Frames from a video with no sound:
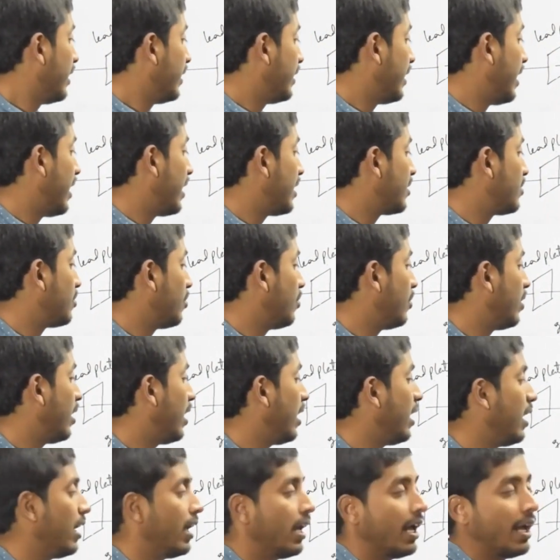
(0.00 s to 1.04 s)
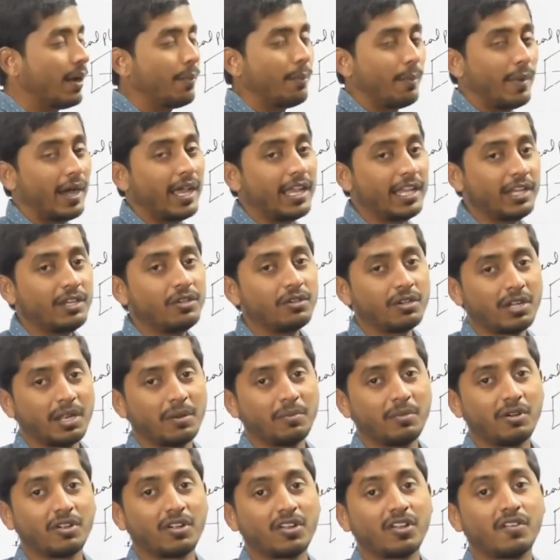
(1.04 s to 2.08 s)
there is only minute
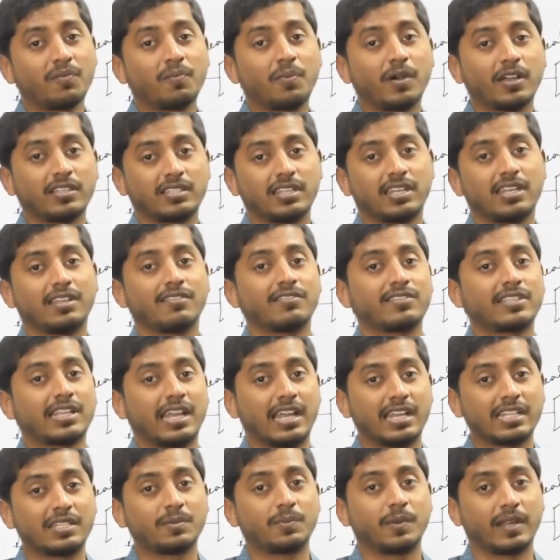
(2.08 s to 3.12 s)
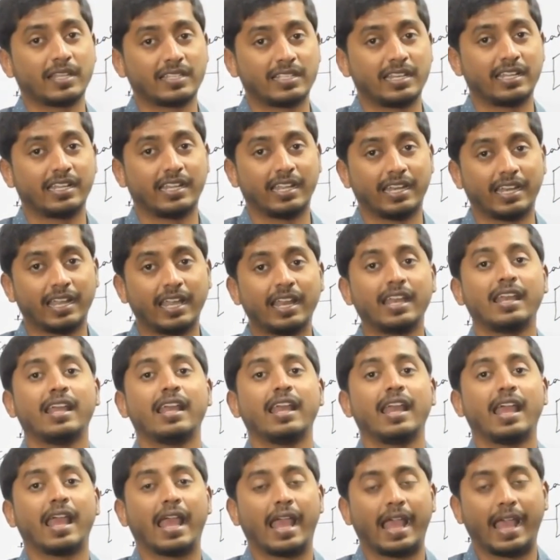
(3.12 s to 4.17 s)
amount of positive charge present in an
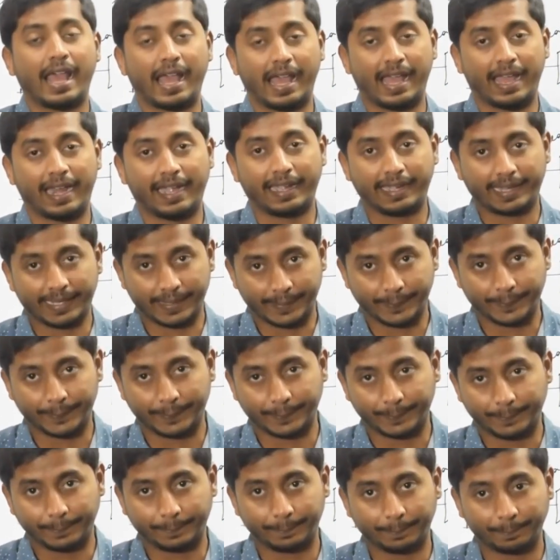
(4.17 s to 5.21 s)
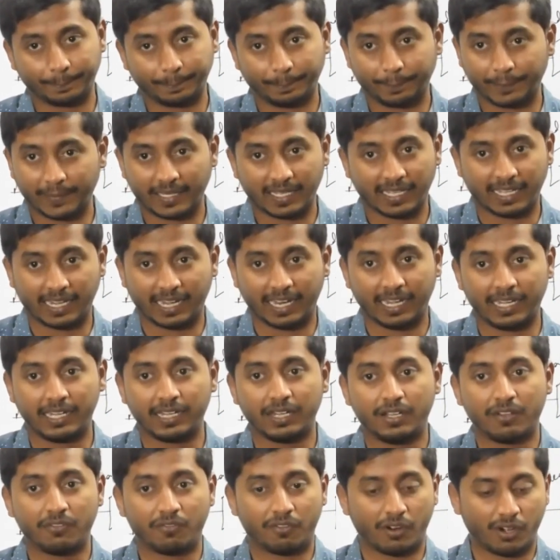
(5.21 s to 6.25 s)
atom, right.
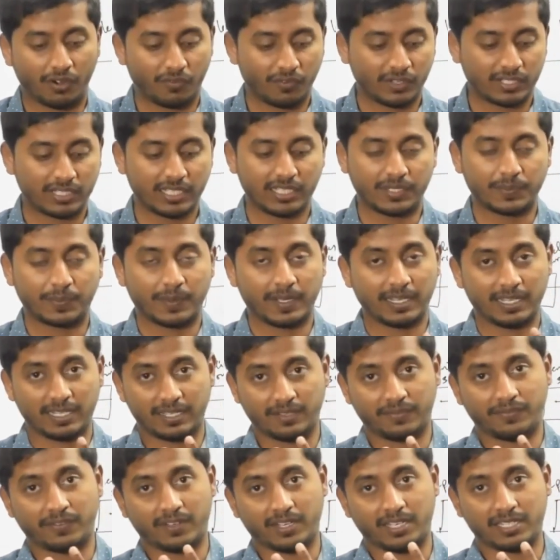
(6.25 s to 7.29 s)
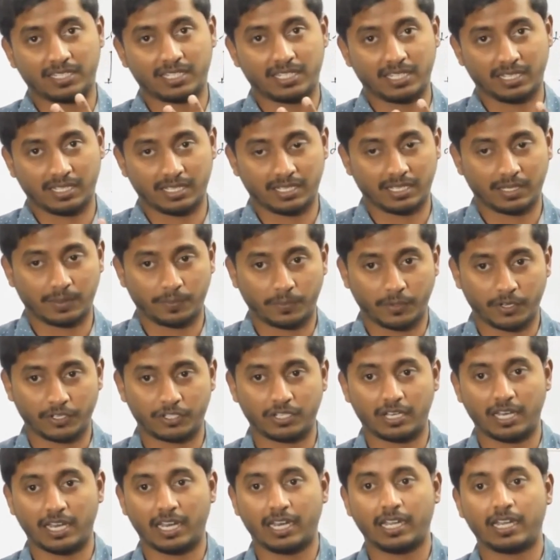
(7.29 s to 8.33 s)
What was his first
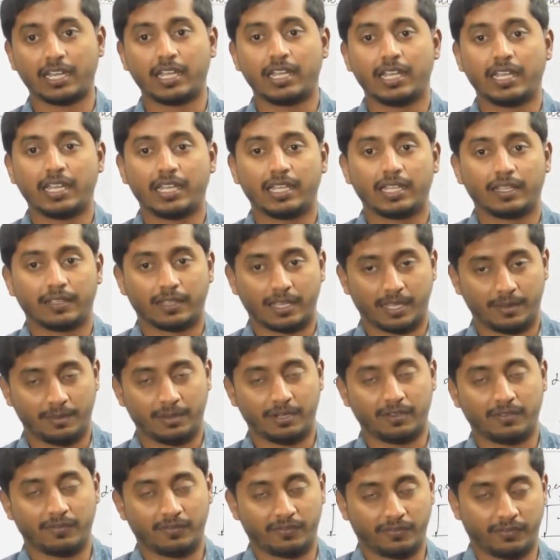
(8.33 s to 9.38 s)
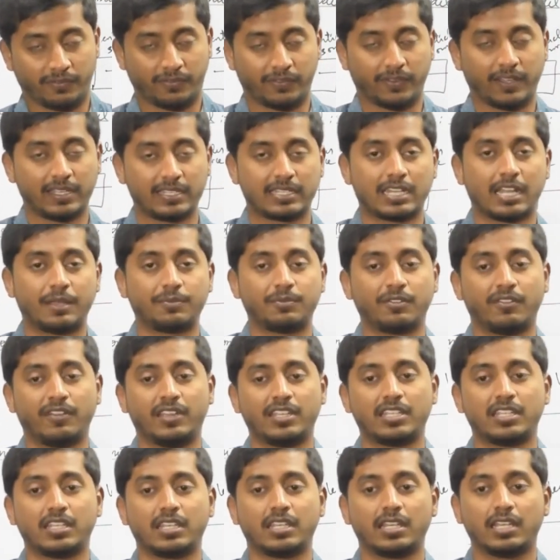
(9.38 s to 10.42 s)
postulate, I mean first
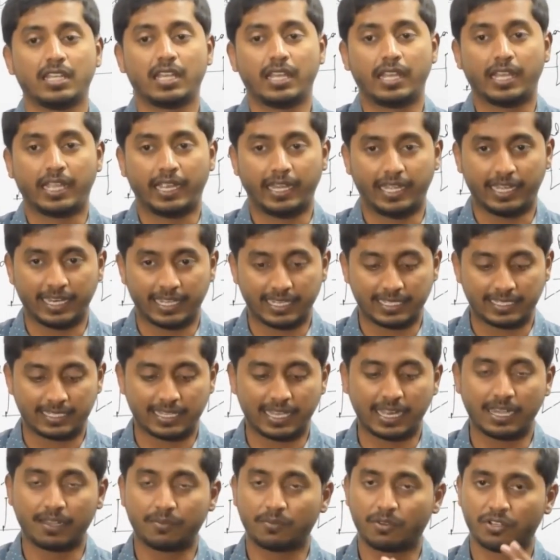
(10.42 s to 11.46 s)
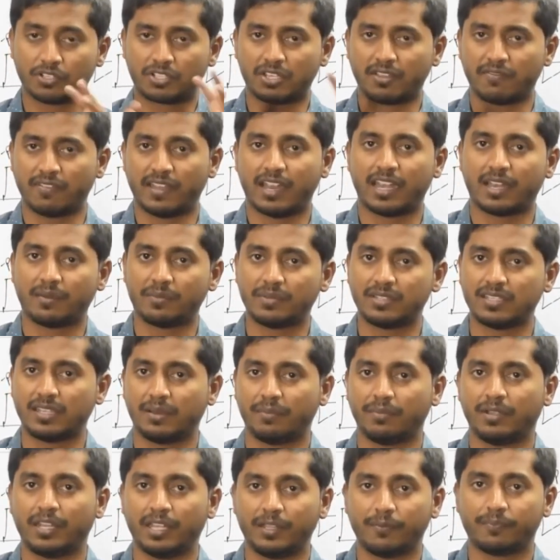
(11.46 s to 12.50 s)
observation? He tells that most of the atom is
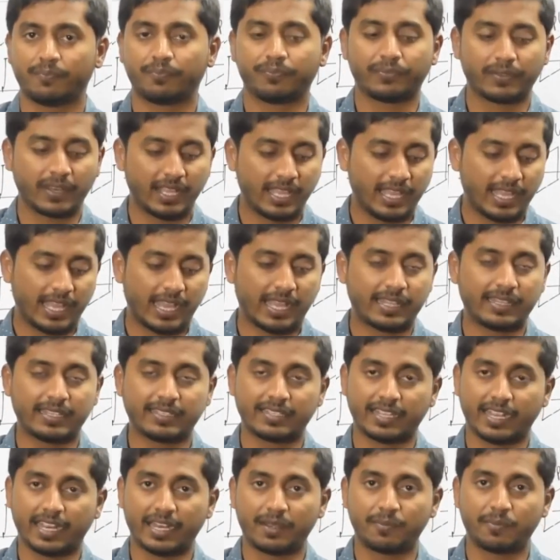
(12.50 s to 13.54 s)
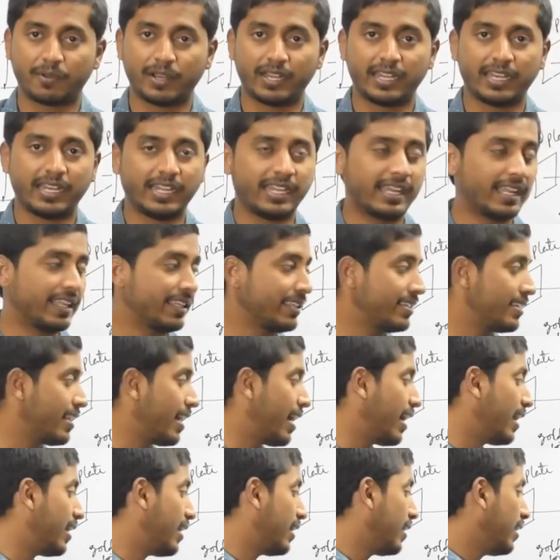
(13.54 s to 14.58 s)
empty, and the second point he tells
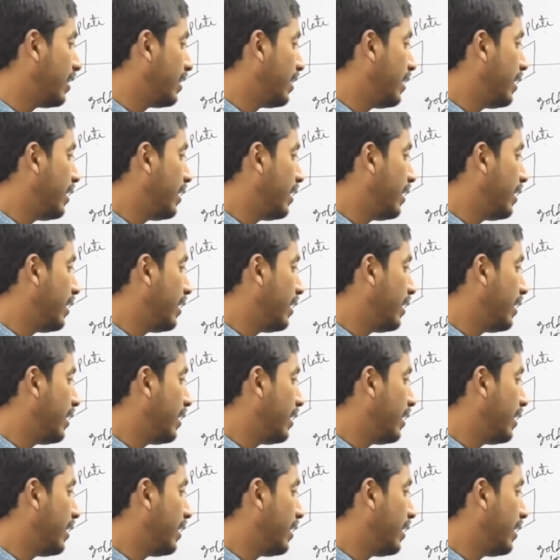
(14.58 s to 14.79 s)
that